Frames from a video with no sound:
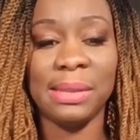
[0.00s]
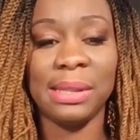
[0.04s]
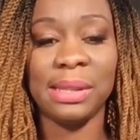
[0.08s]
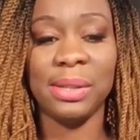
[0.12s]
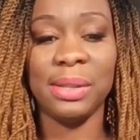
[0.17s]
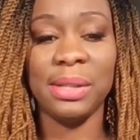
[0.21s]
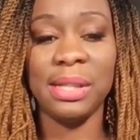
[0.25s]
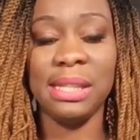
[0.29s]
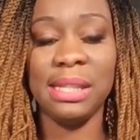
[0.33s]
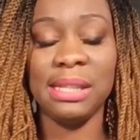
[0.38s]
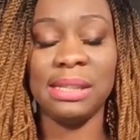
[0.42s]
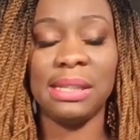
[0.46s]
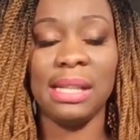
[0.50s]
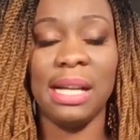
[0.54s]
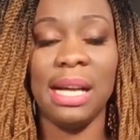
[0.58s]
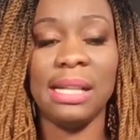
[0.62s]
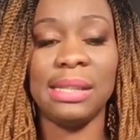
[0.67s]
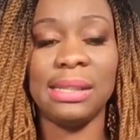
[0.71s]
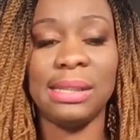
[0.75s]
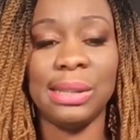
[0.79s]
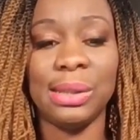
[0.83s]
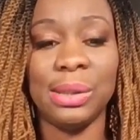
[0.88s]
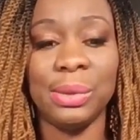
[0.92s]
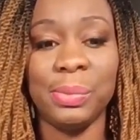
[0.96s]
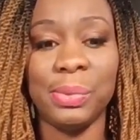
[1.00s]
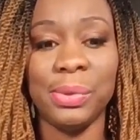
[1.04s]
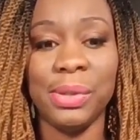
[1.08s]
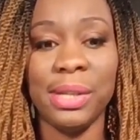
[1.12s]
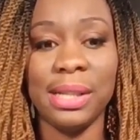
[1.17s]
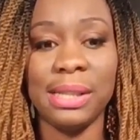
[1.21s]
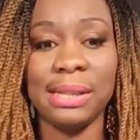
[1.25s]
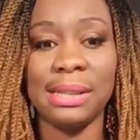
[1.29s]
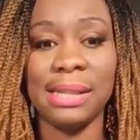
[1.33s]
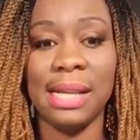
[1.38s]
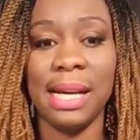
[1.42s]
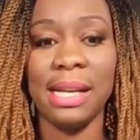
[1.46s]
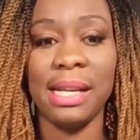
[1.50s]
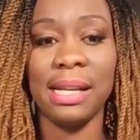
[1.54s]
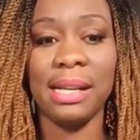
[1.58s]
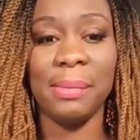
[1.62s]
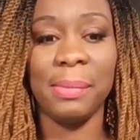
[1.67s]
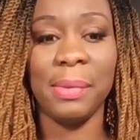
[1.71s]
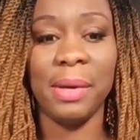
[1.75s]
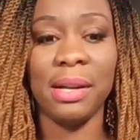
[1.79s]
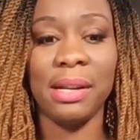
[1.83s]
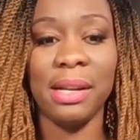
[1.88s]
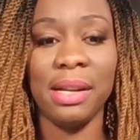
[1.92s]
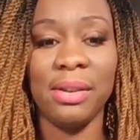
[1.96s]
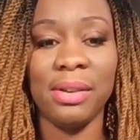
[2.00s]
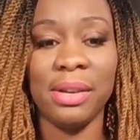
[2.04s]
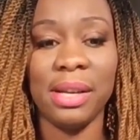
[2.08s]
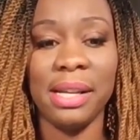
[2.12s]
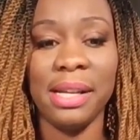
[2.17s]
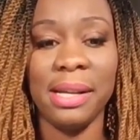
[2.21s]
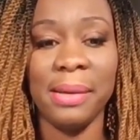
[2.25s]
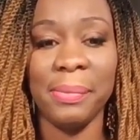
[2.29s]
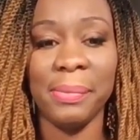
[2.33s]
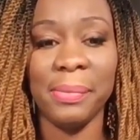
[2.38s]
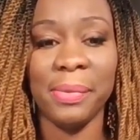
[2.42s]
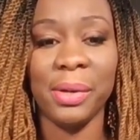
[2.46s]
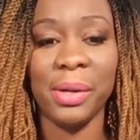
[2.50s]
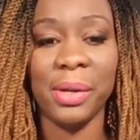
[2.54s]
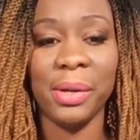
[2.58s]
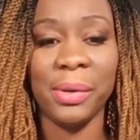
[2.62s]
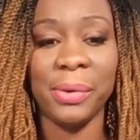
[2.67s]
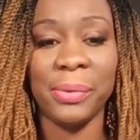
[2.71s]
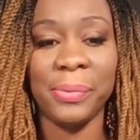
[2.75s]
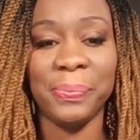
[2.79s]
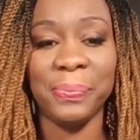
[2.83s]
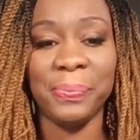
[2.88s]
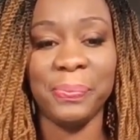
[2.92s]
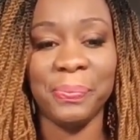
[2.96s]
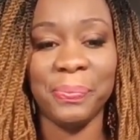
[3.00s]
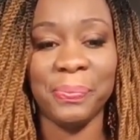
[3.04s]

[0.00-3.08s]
So he's like super excited about it. Look at him go.